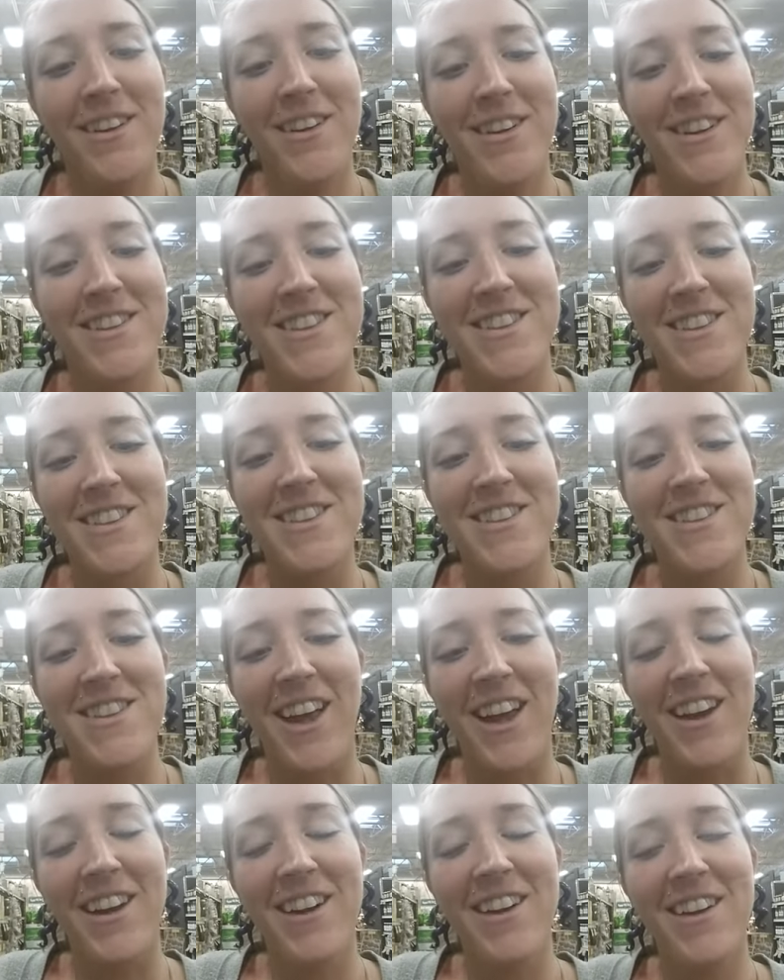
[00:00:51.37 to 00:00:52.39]
it's
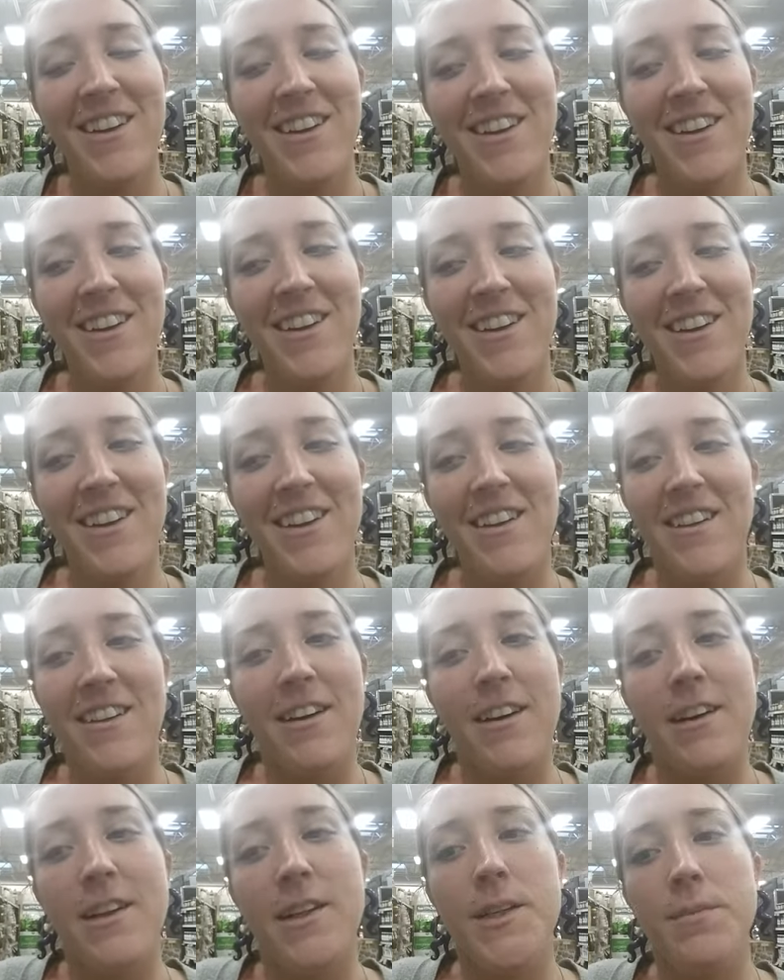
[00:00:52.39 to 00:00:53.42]
insane.
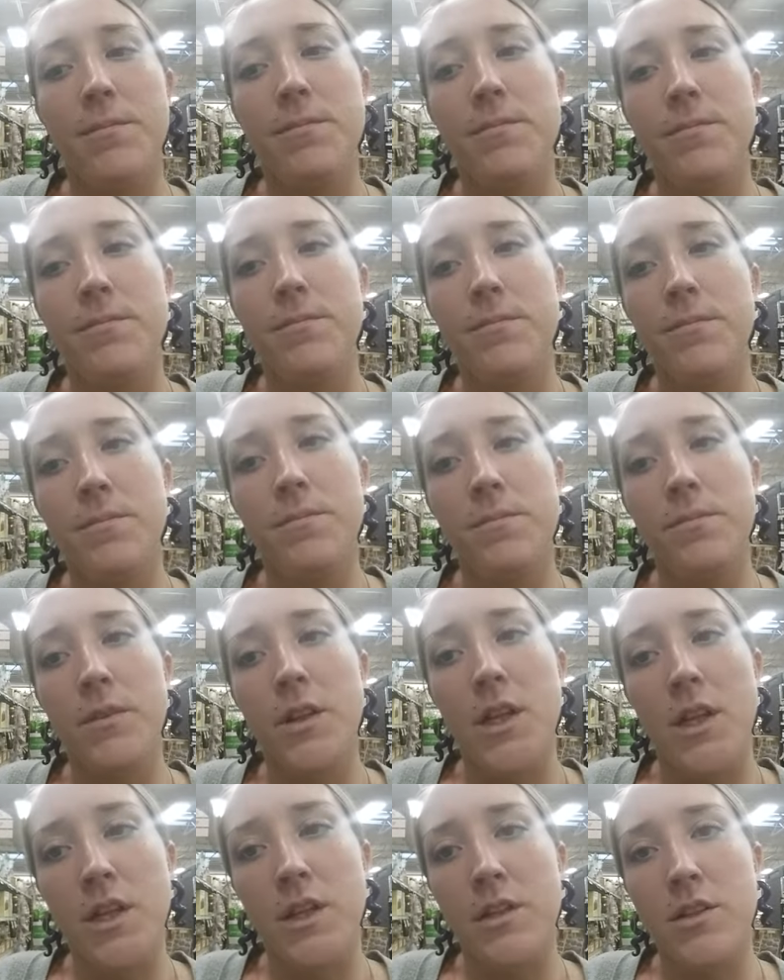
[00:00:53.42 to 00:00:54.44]
Um,
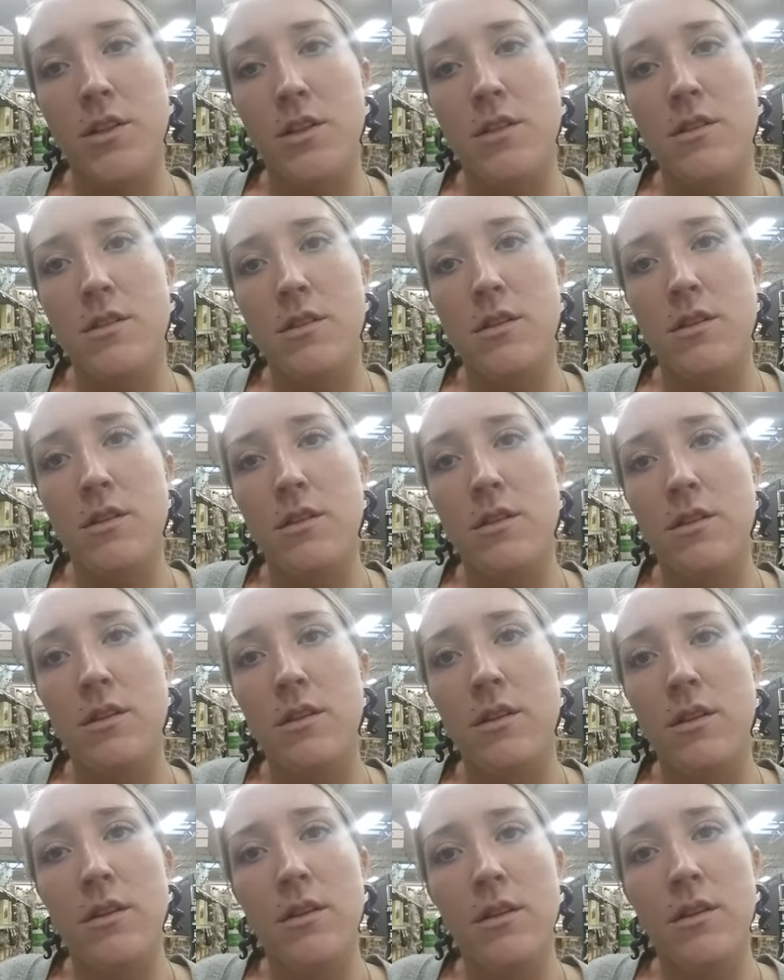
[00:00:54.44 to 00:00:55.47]
and it just,
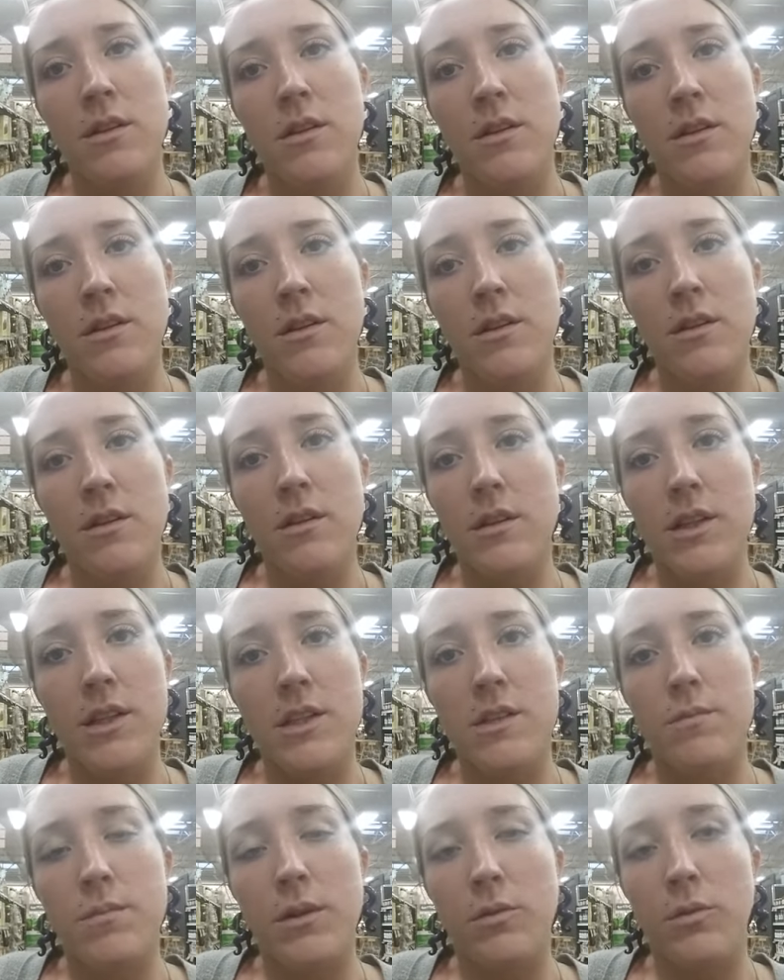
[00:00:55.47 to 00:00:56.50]

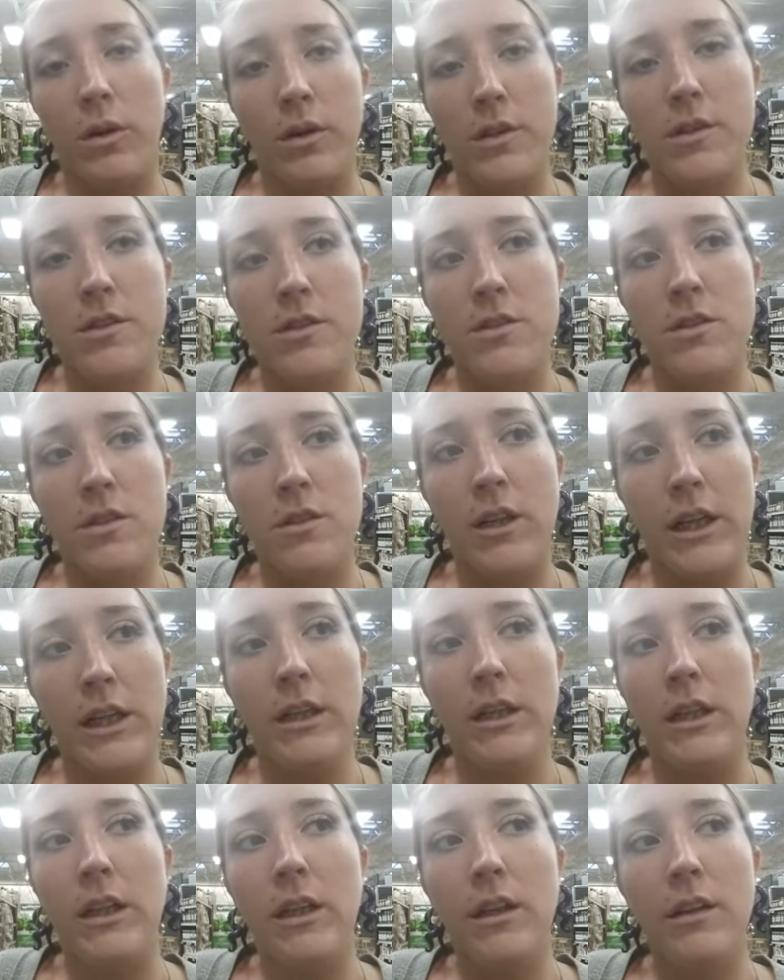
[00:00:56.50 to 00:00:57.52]
it's been worse
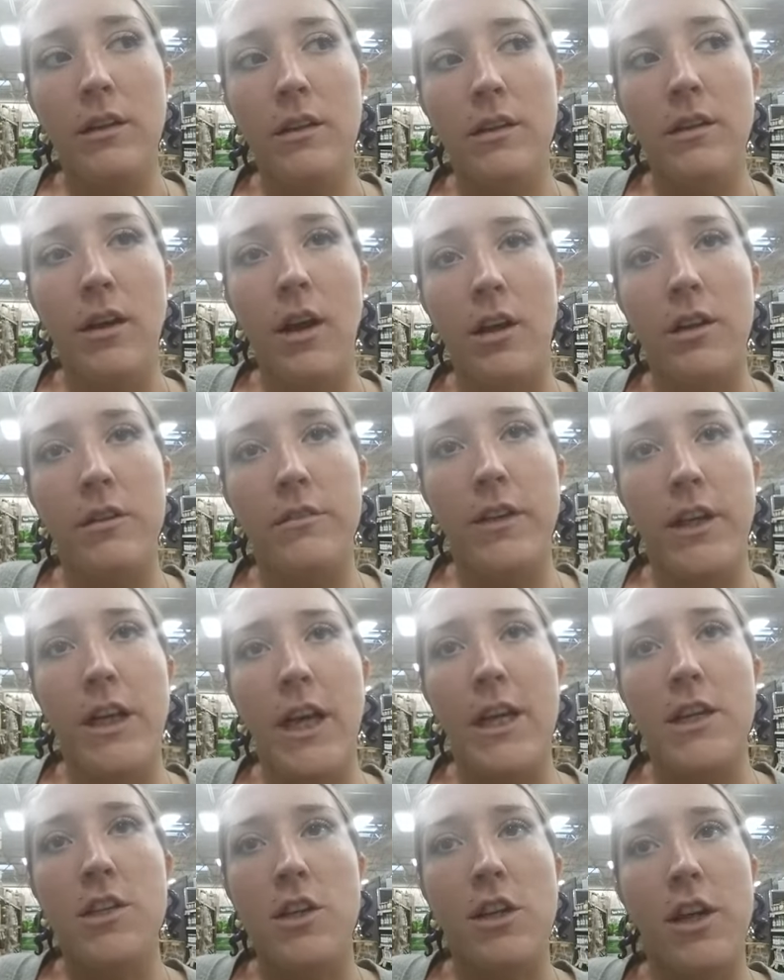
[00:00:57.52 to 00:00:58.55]
lately. On the
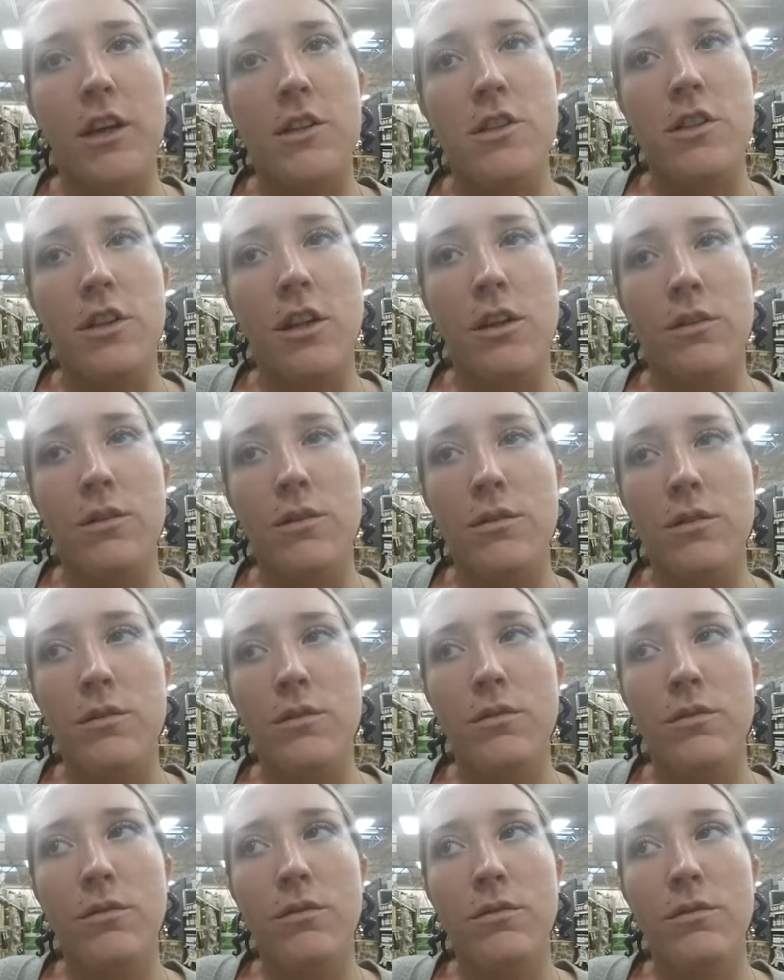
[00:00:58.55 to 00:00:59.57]
vacation, actually, it,
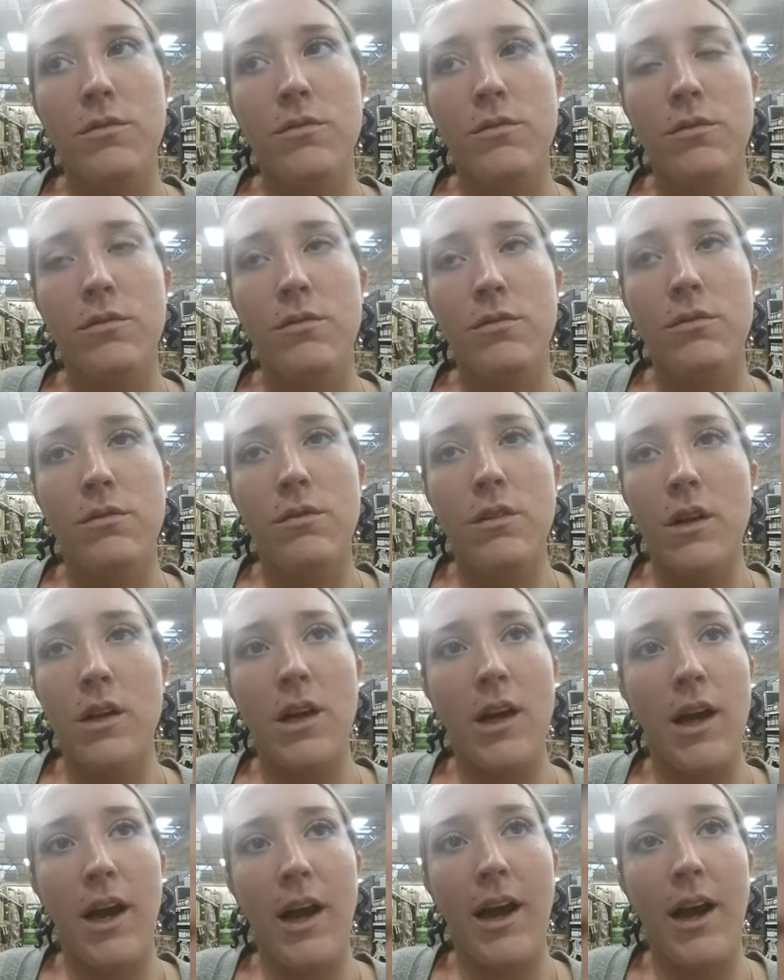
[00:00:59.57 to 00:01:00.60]

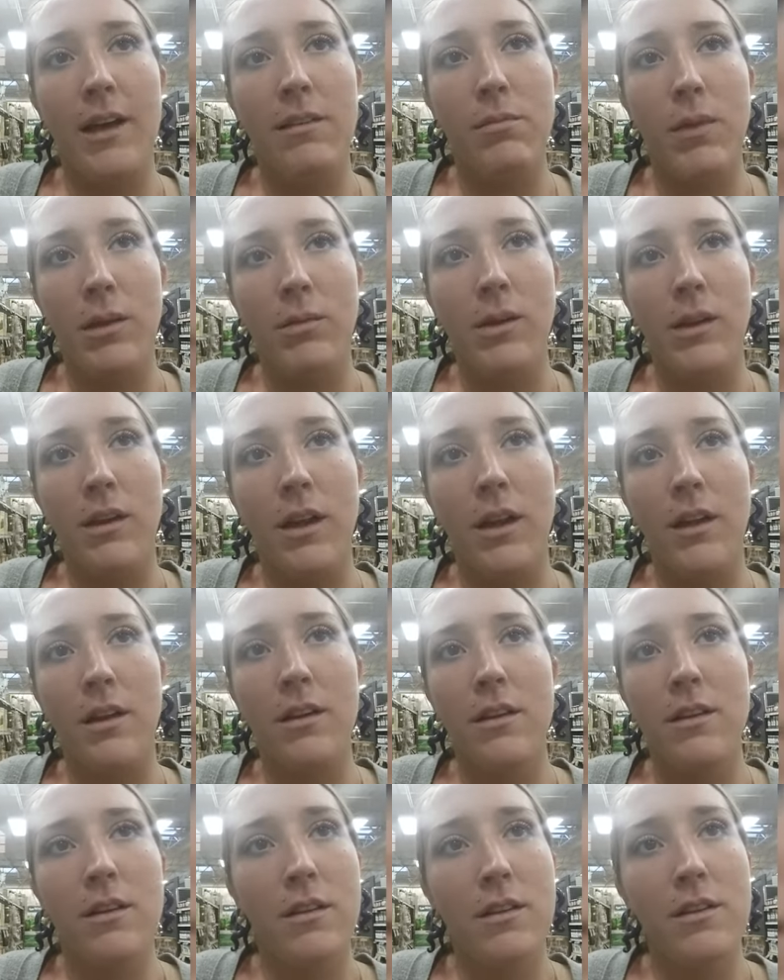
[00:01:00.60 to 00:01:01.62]
I had maybe like
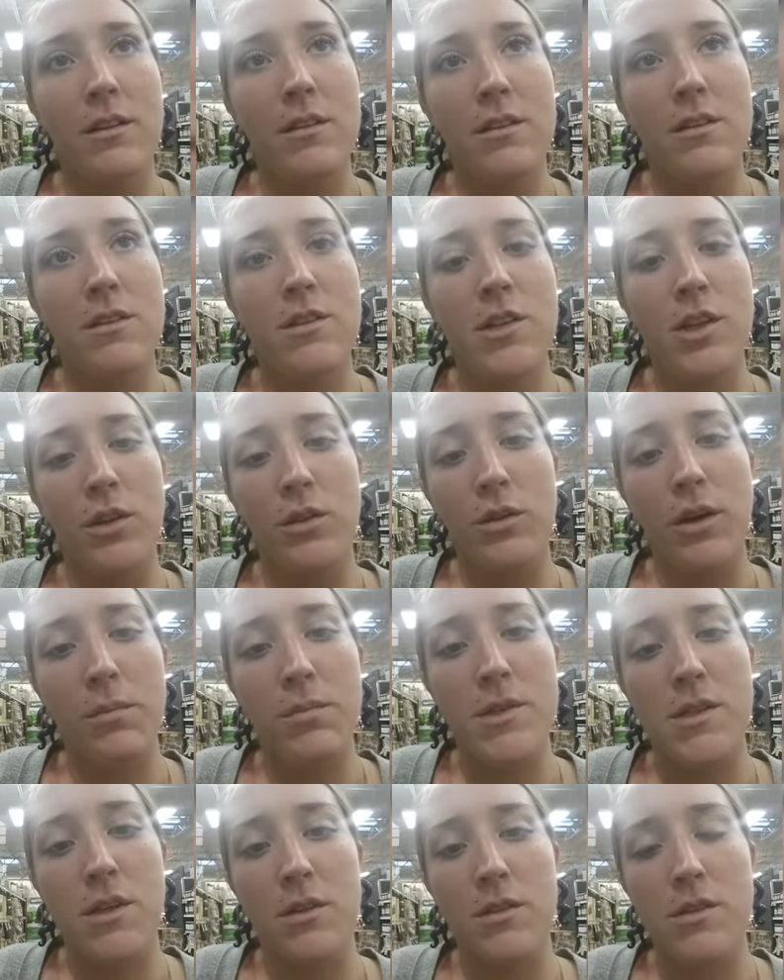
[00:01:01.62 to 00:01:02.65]
two
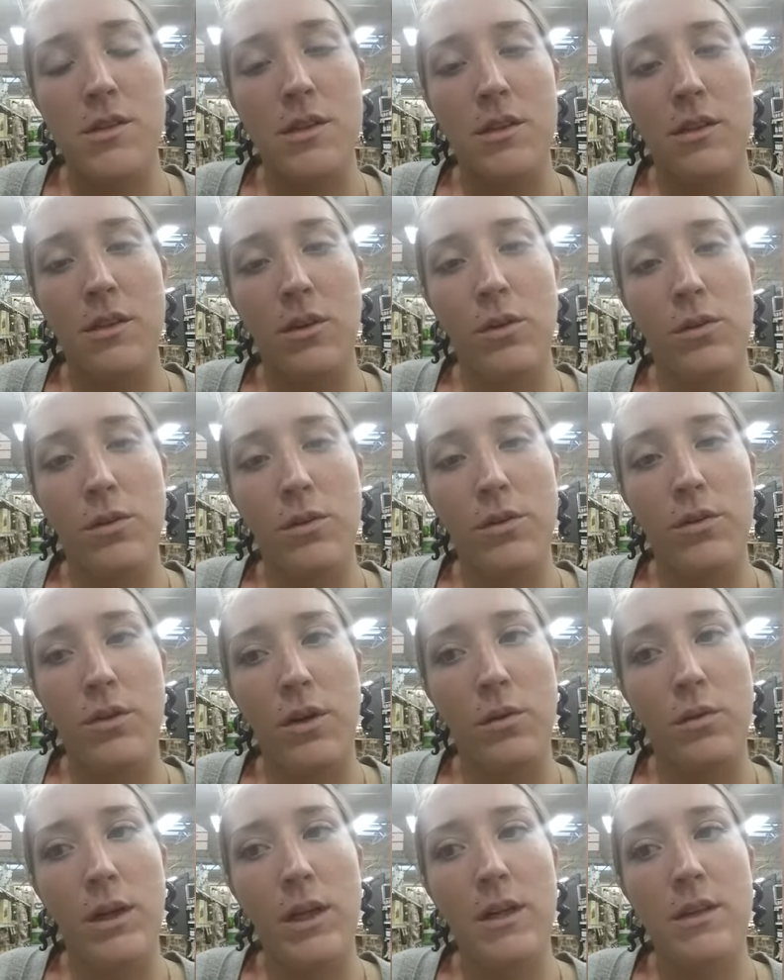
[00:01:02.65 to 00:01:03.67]
episodes in the whole
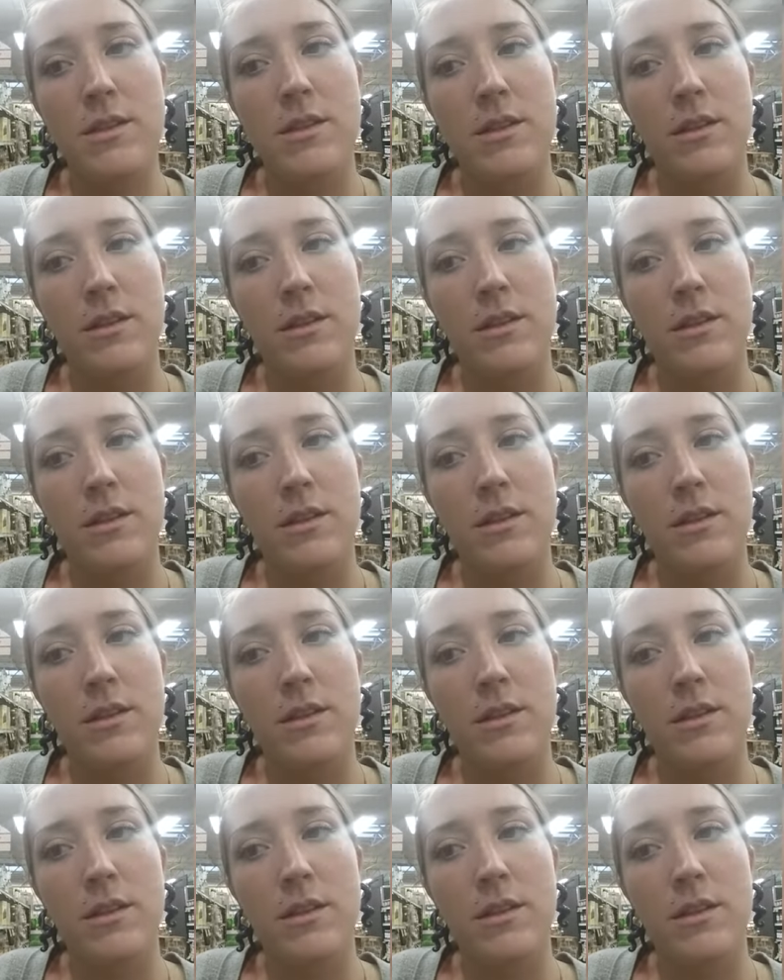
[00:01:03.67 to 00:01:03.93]
three weeks,